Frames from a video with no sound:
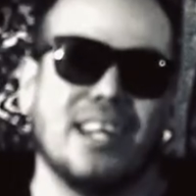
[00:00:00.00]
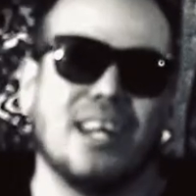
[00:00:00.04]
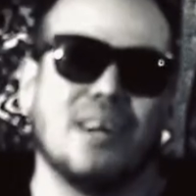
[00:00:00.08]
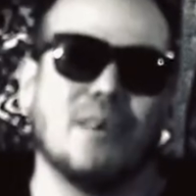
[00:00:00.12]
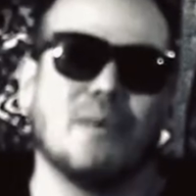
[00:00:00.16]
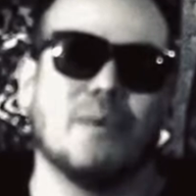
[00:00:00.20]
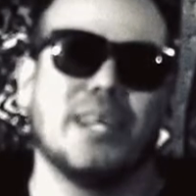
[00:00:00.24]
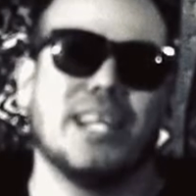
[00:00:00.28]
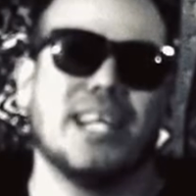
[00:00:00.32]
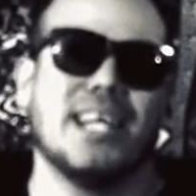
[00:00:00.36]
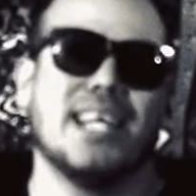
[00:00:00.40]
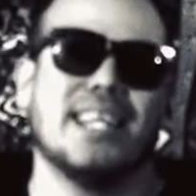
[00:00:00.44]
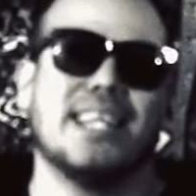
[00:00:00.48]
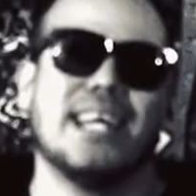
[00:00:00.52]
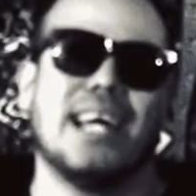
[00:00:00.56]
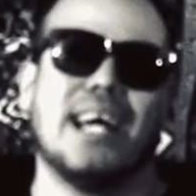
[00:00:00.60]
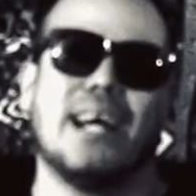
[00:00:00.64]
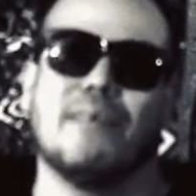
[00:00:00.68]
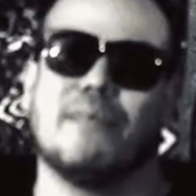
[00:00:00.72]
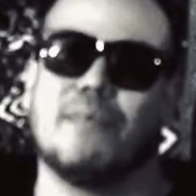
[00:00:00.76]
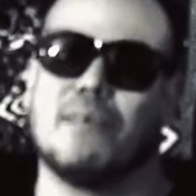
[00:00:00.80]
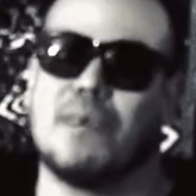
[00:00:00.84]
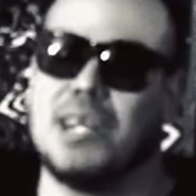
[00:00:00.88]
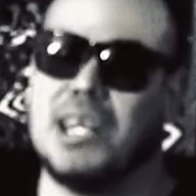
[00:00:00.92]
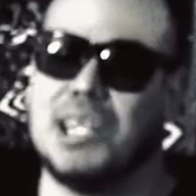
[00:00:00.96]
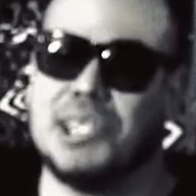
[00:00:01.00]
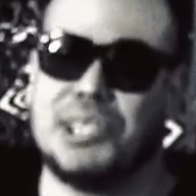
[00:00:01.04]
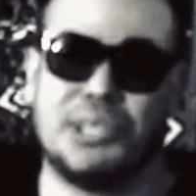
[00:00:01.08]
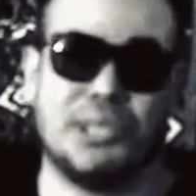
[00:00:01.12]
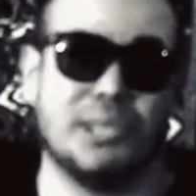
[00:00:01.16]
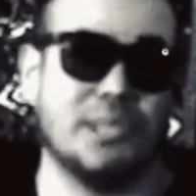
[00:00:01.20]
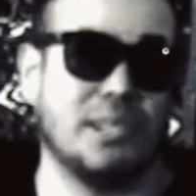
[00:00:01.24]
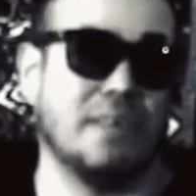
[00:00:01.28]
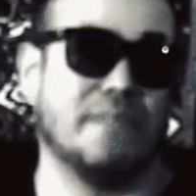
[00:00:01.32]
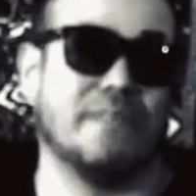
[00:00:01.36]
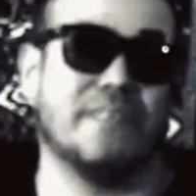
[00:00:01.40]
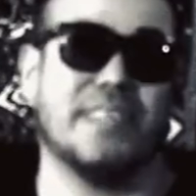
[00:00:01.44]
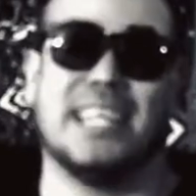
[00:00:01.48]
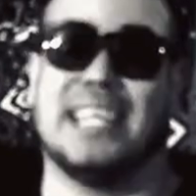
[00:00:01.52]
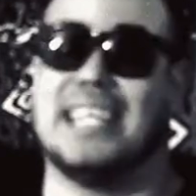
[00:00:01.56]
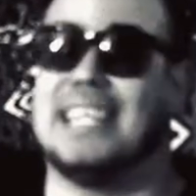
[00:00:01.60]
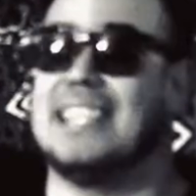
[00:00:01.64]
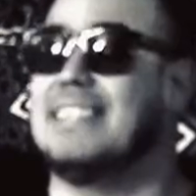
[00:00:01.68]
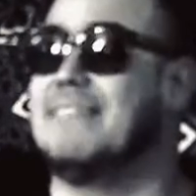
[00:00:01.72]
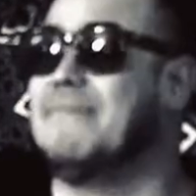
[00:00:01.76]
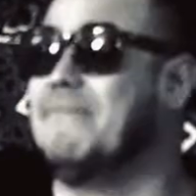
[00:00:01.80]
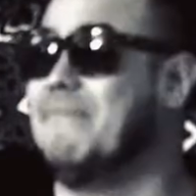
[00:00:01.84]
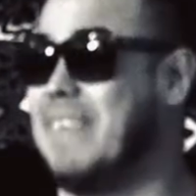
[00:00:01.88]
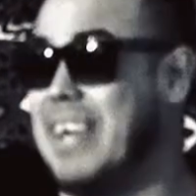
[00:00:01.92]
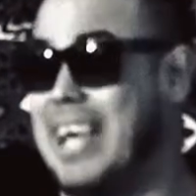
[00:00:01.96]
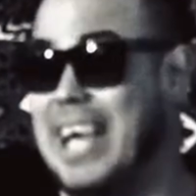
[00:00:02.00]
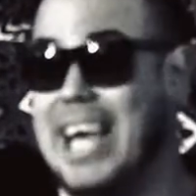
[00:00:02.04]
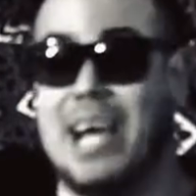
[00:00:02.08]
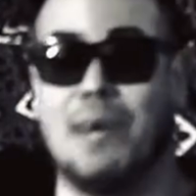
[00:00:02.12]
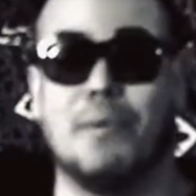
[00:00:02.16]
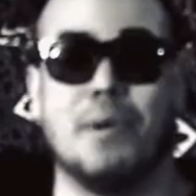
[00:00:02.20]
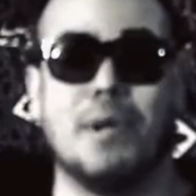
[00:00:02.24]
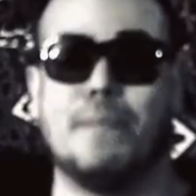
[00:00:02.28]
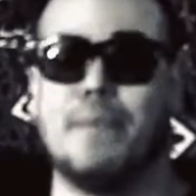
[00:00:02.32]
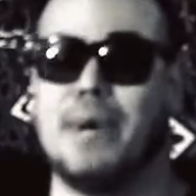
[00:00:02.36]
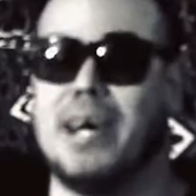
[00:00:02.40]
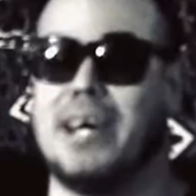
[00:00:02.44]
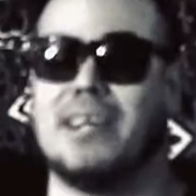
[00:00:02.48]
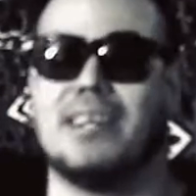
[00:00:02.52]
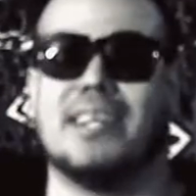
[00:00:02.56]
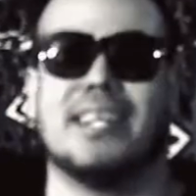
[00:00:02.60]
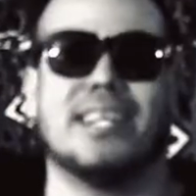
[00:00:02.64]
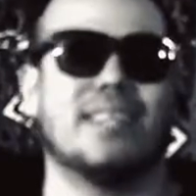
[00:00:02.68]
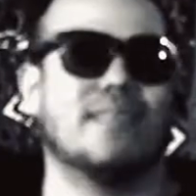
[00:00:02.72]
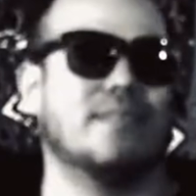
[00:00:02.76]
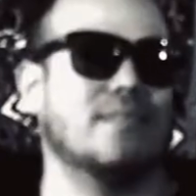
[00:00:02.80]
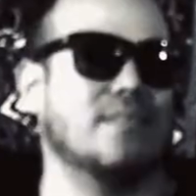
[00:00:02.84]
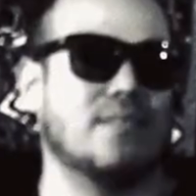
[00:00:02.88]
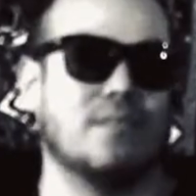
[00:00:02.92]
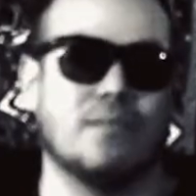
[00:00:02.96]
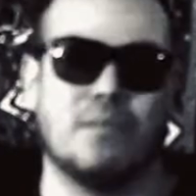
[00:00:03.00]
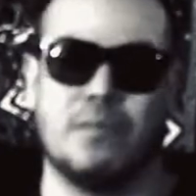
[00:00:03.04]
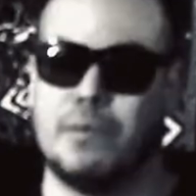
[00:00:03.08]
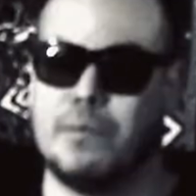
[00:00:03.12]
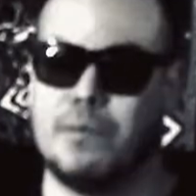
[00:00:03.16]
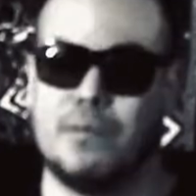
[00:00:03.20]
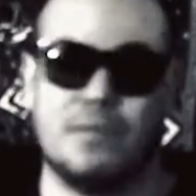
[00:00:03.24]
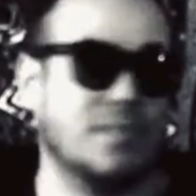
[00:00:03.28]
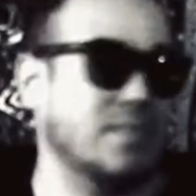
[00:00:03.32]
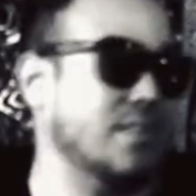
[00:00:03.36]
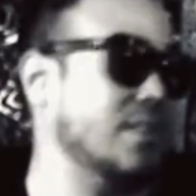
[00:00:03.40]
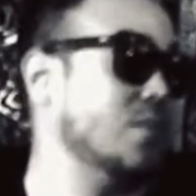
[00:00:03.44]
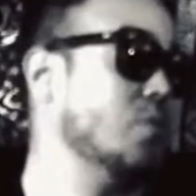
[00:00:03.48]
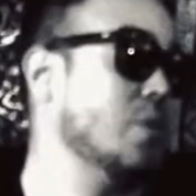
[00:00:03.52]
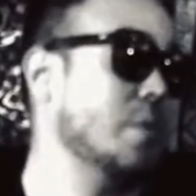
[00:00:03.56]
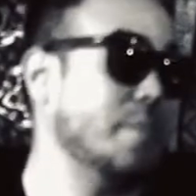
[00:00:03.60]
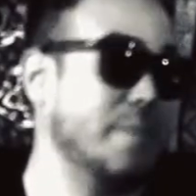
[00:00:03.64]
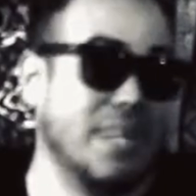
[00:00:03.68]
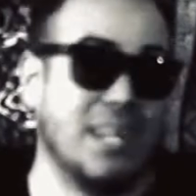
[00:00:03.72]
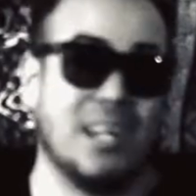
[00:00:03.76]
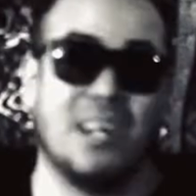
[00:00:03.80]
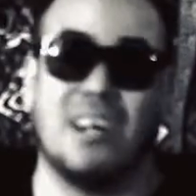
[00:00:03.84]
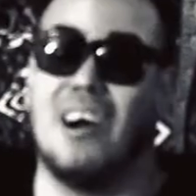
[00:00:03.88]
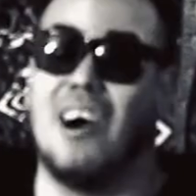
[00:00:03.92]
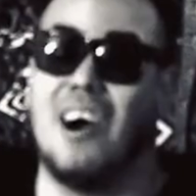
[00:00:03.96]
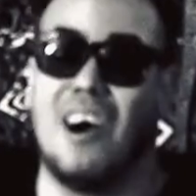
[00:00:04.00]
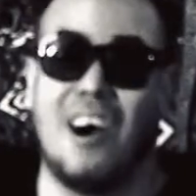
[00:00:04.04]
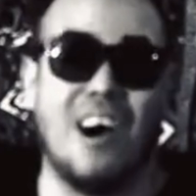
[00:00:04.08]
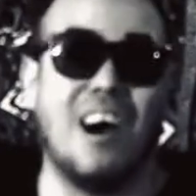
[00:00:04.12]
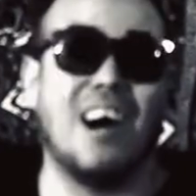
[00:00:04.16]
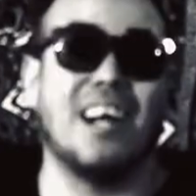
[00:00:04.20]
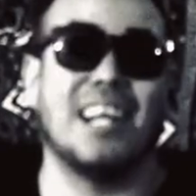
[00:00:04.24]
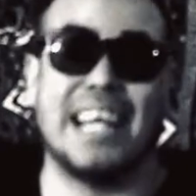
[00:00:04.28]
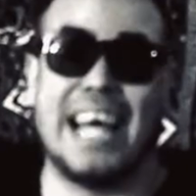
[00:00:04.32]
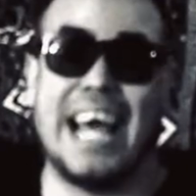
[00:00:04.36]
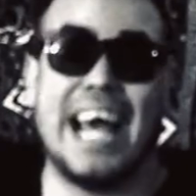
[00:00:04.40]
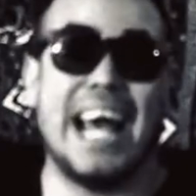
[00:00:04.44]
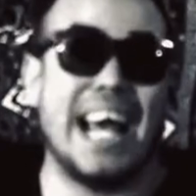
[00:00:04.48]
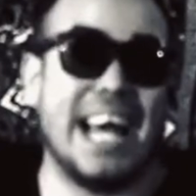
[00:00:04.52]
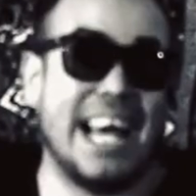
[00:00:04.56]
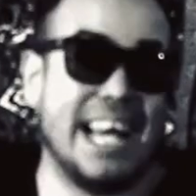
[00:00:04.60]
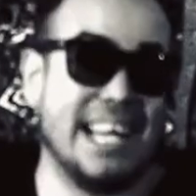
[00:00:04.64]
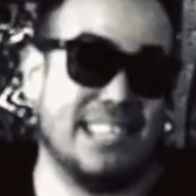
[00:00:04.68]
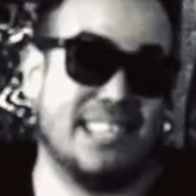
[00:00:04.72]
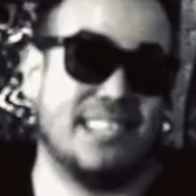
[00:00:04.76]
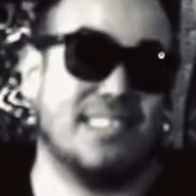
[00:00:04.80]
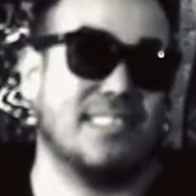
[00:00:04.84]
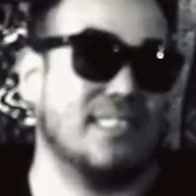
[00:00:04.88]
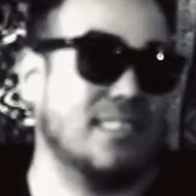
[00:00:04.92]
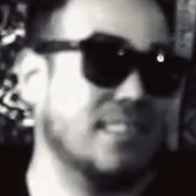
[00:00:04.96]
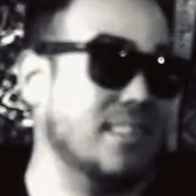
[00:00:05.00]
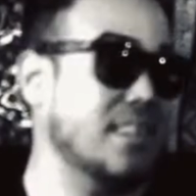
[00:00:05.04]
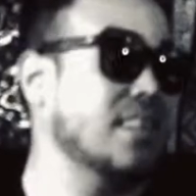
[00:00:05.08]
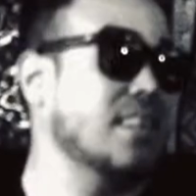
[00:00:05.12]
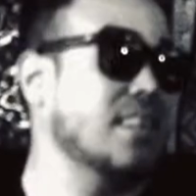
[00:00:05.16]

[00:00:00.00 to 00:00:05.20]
We need that rush of, man, we better haul ass.